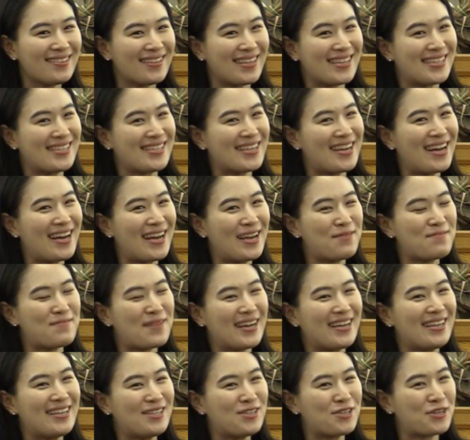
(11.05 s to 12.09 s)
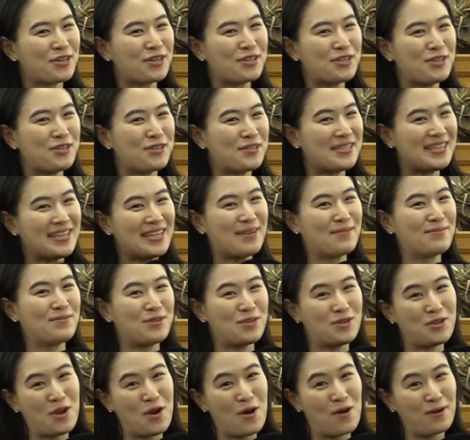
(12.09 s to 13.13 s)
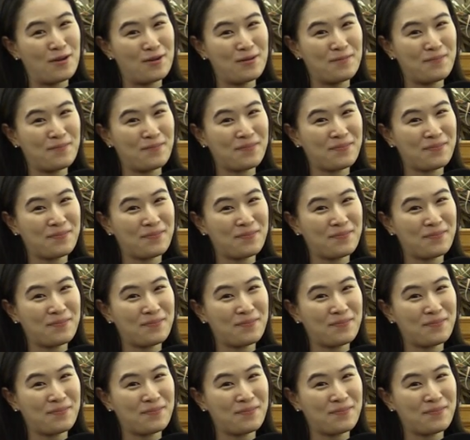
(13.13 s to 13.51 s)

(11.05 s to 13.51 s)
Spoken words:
last time I introduced him to y'all?